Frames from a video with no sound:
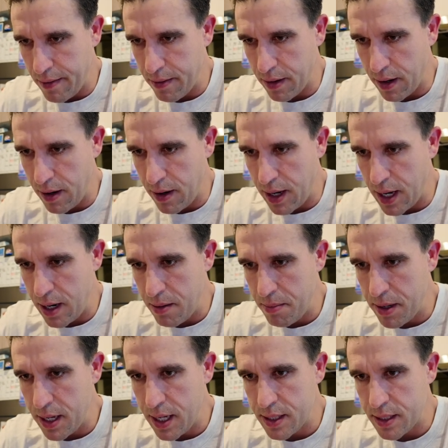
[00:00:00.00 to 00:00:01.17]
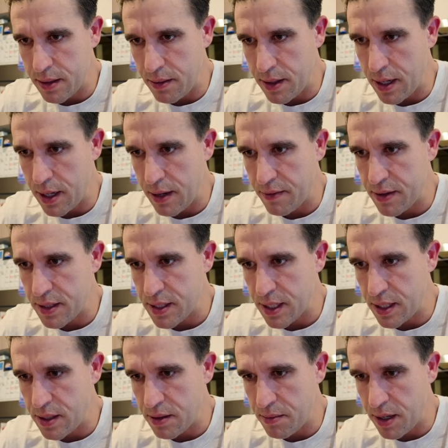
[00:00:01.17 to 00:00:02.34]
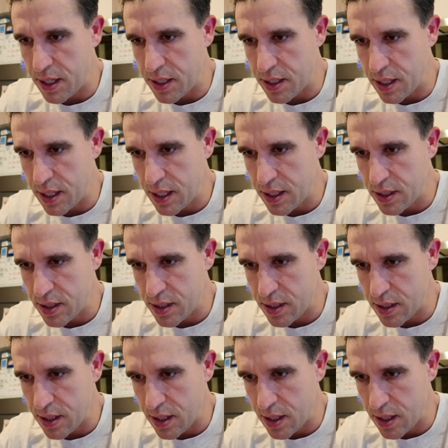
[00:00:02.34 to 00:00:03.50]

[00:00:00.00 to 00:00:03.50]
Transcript: We'll go ahead a bit so we don't have to see too much of this.